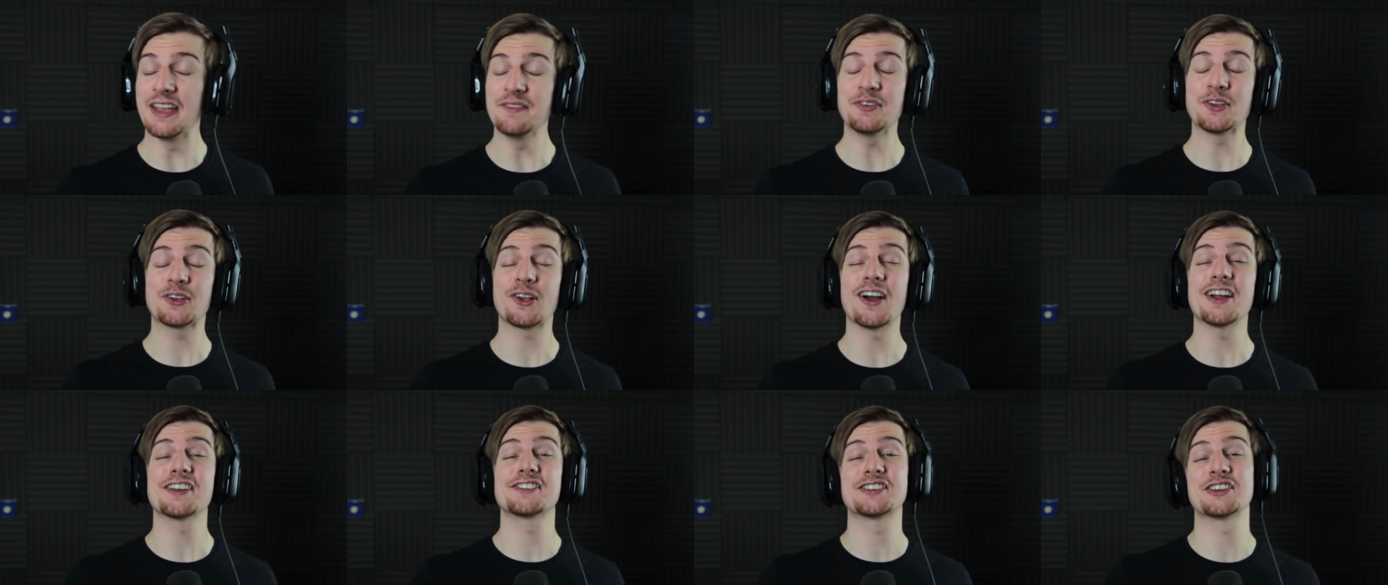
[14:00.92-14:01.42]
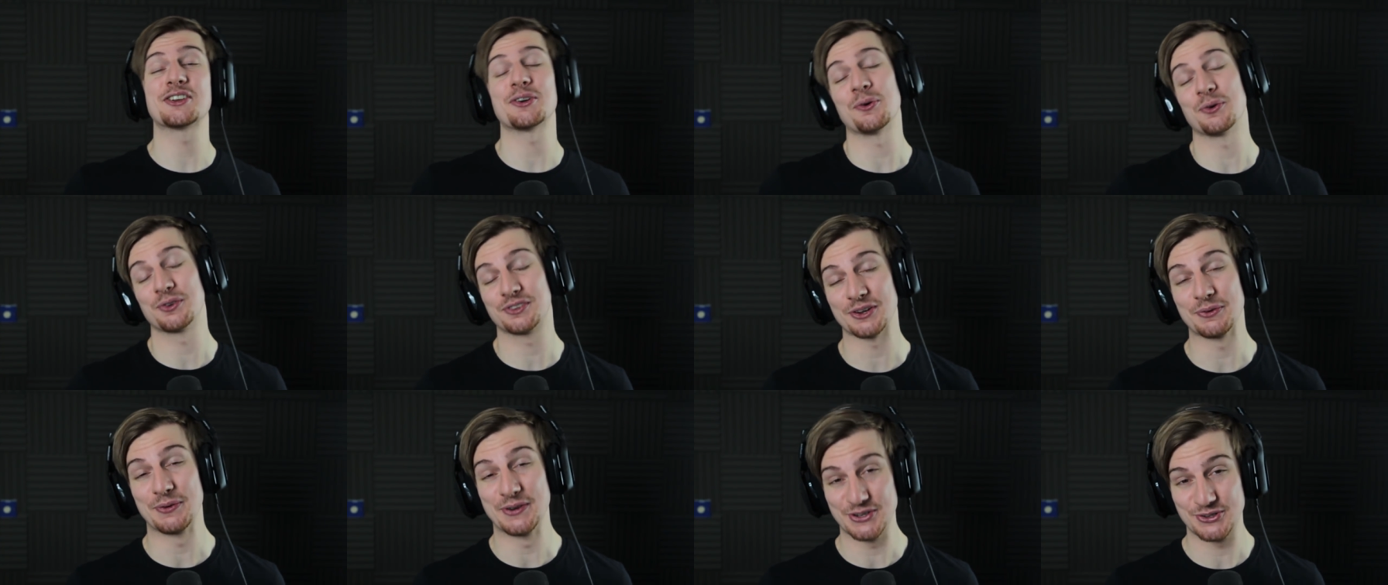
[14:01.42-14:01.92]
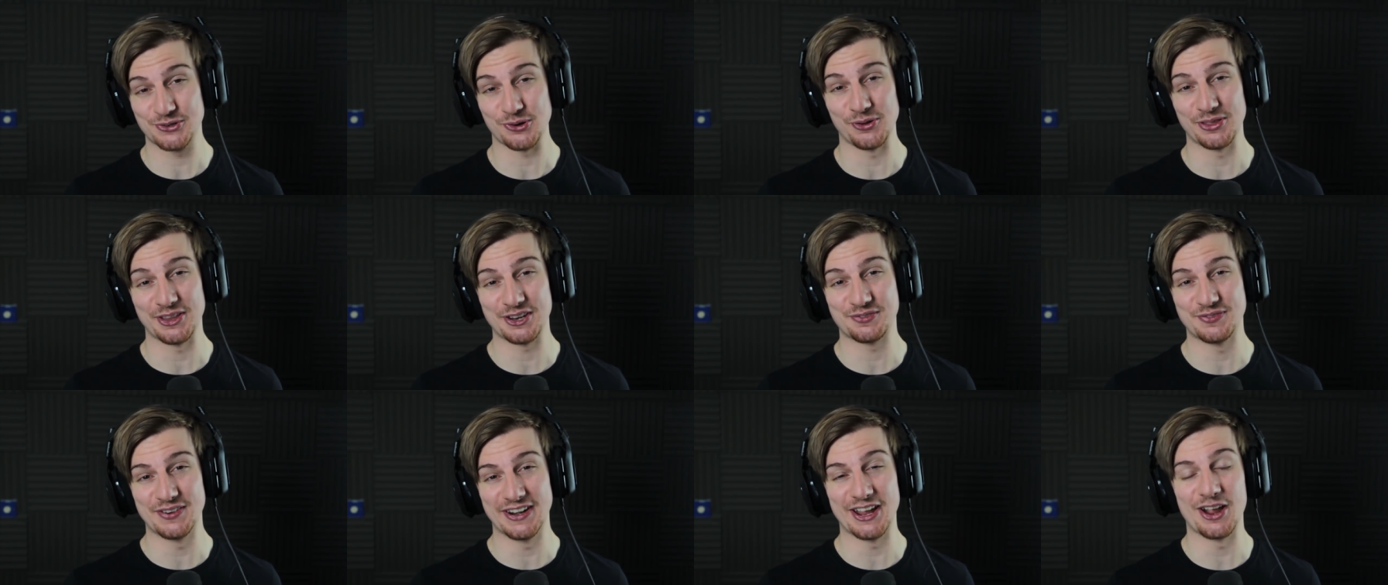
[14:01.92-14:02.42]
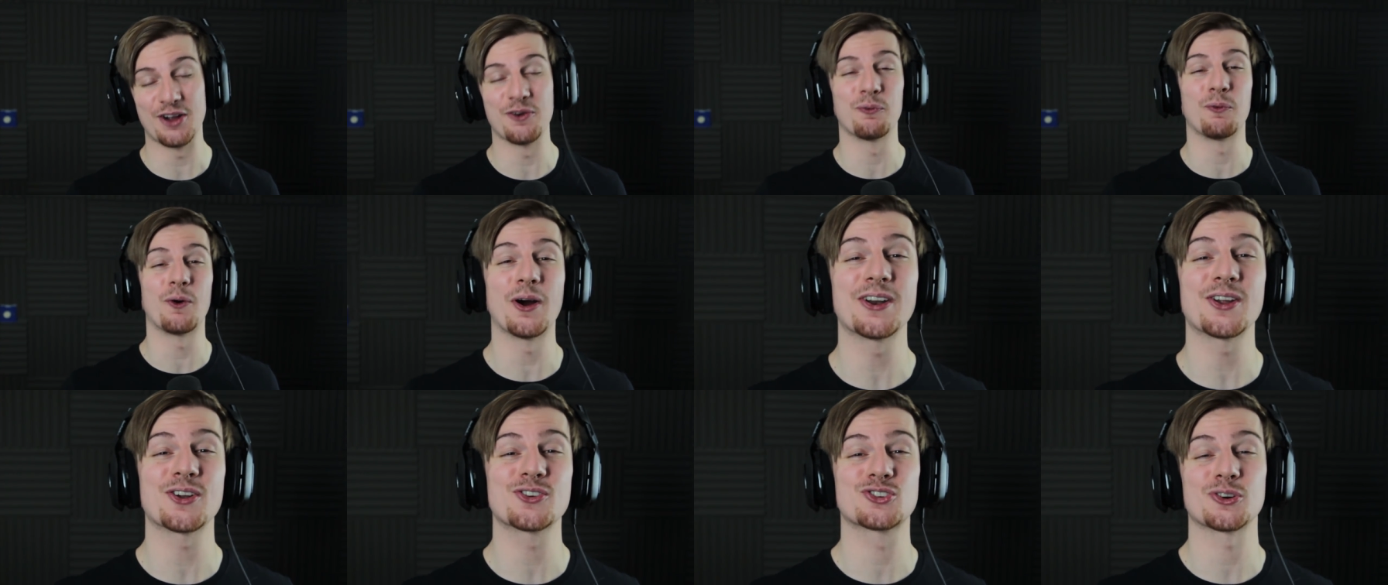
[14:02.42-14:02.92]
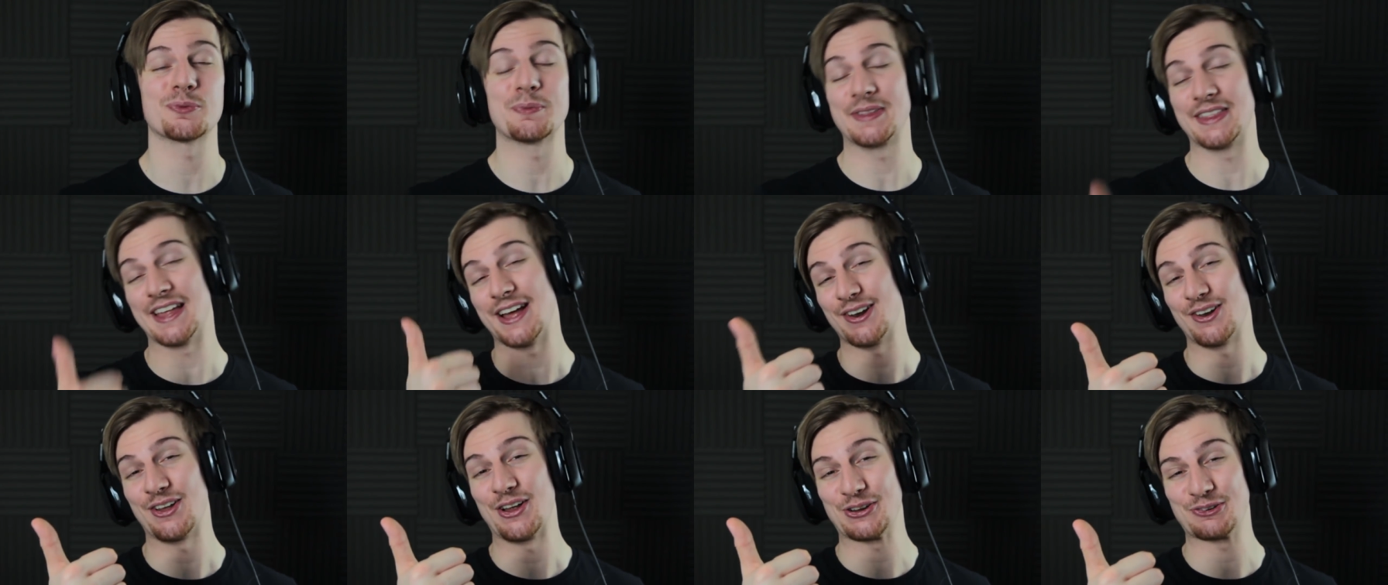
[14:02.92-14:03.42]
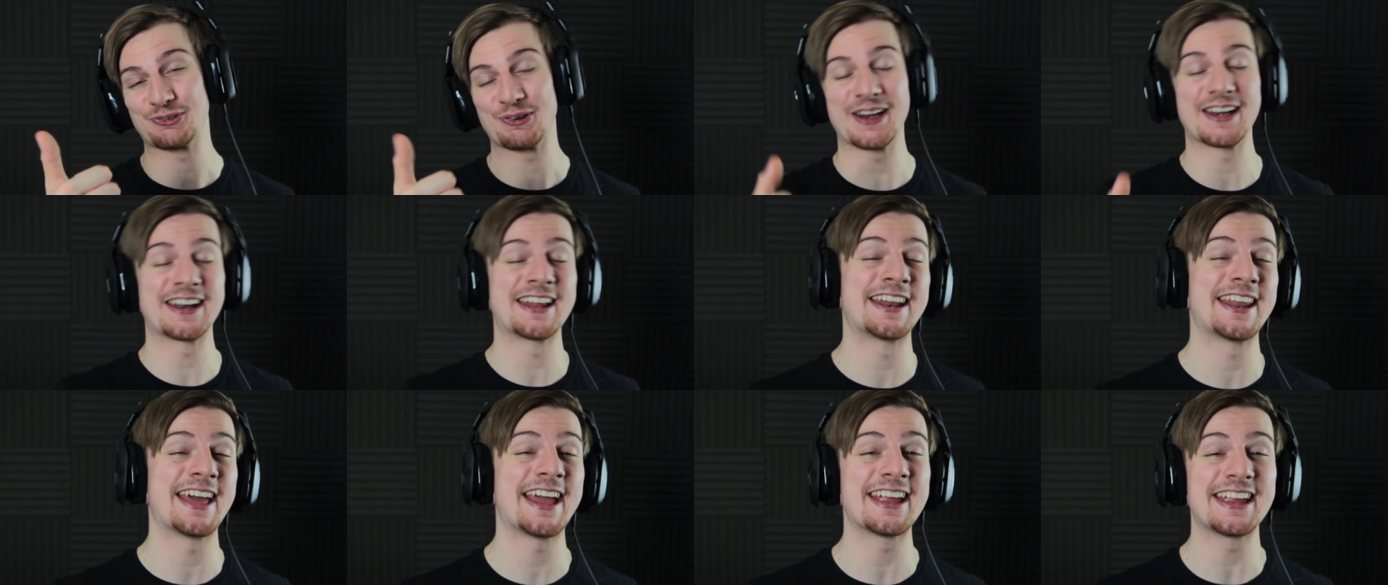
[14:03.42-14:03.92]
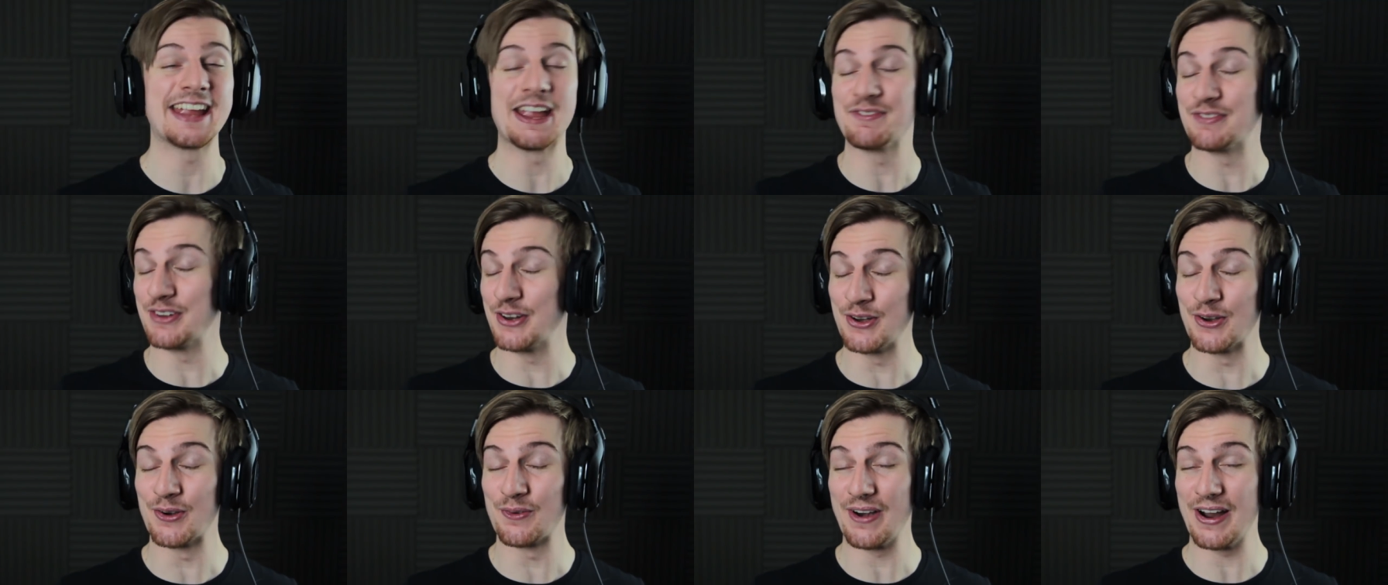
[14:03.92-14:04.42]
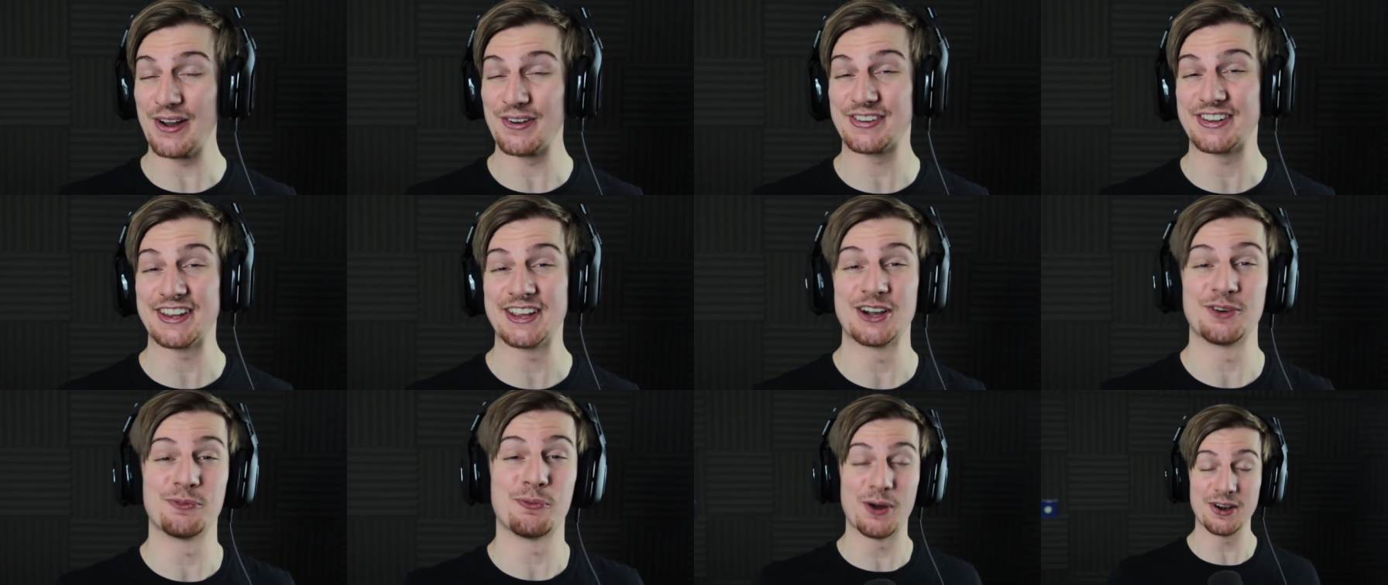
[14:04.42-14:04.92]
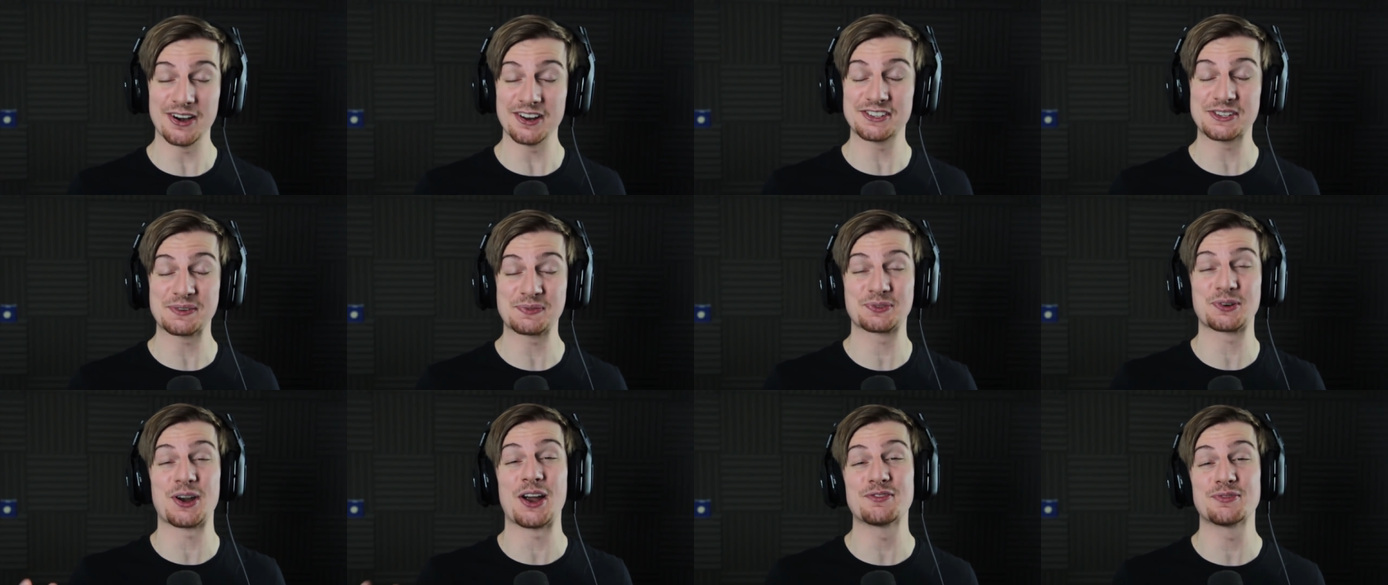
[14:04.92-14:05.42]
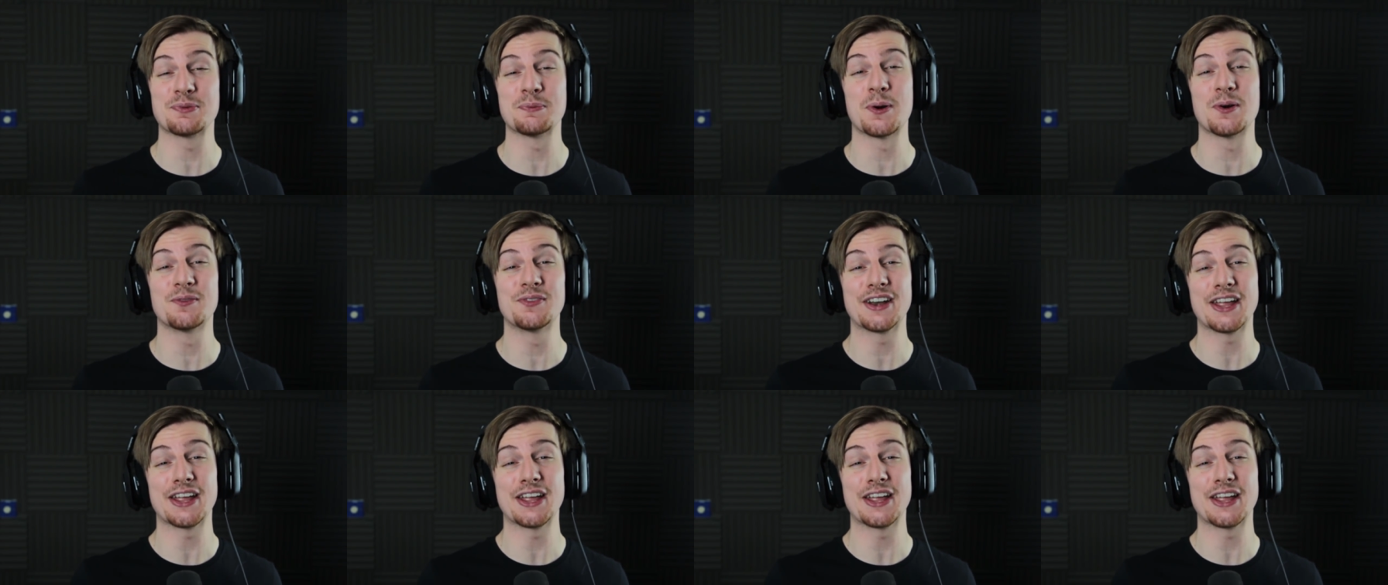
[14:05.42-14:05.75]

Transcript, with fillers: If you guys did also enjoyed this video, why not drop me that like rating? And hey, if you're new around here, why not subscribe for more